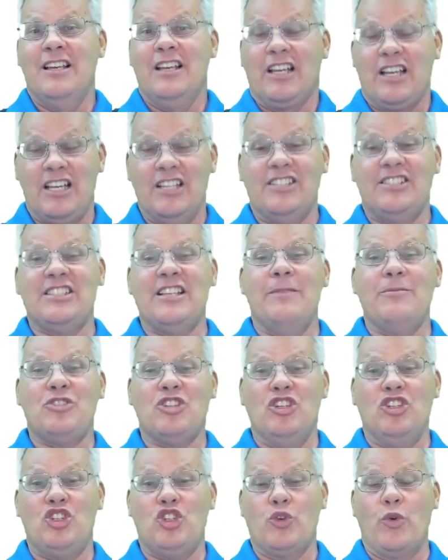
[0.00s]

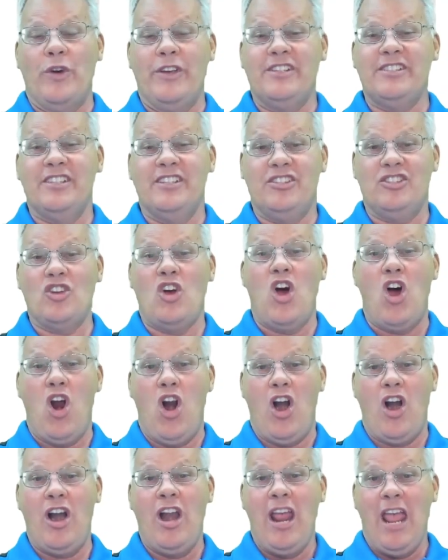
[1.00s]
consumption choices
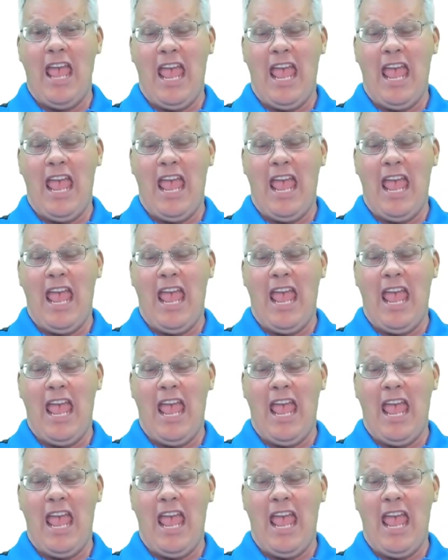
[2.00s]
are